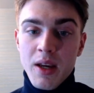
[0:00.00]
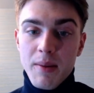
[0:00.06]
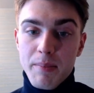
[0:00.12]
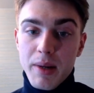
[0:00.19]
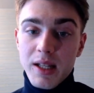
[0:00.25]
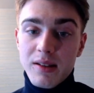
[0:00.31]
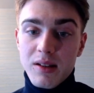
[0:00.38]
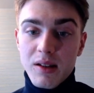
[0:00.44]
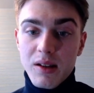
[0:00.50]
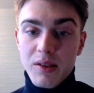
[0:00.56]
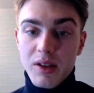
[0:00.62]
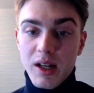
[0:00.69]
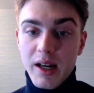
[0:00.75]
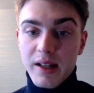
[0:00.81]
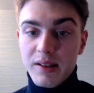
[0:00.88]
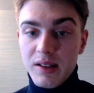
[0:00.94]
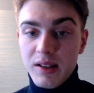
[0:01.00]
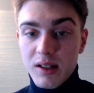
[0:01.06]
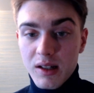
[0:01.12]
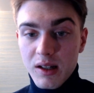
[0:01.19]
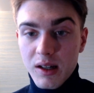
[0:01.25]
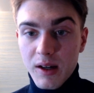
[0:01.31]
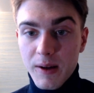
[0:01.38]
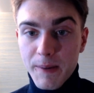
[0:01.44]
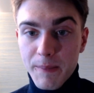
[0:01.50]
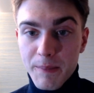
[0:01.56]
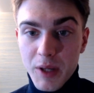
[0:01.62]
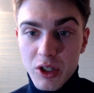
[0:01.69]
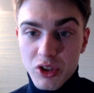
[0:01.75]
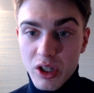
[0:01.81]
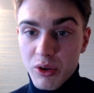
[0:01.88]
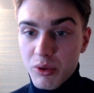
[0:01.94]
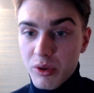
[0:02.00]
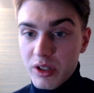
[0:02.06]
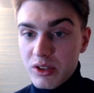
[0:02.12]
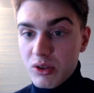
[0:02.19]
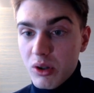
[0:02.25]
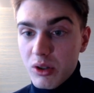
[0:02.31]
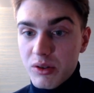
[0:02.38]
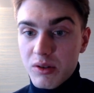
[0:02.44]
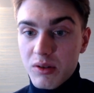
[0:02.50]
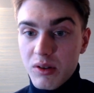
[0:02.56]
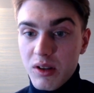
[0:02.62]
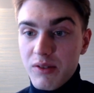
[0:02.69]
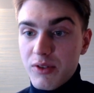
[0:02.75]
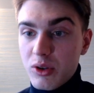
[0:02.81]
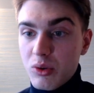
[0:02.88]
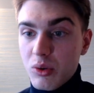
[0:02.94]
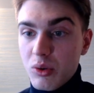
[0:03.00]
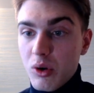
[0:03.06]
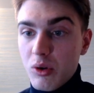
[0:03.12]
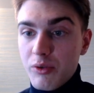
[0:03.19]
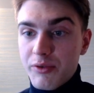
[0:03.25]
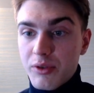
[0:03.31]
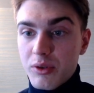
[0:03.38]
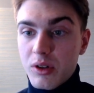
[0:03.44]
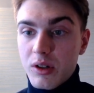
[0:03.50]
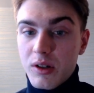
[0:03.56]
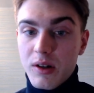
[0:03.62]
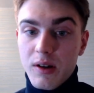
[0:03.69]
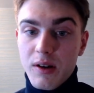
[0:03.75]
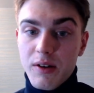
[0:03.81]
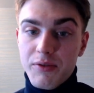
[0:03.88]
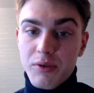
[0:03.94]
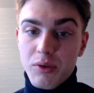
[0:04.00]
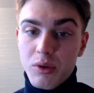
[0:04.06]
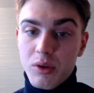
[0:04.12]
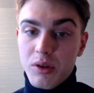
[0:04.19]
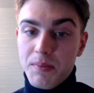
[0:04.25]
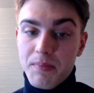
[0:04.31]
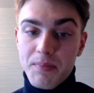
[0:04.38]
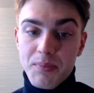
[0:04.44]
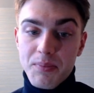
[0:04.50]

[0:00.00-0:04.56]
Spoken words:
But the idea in general is not even to go for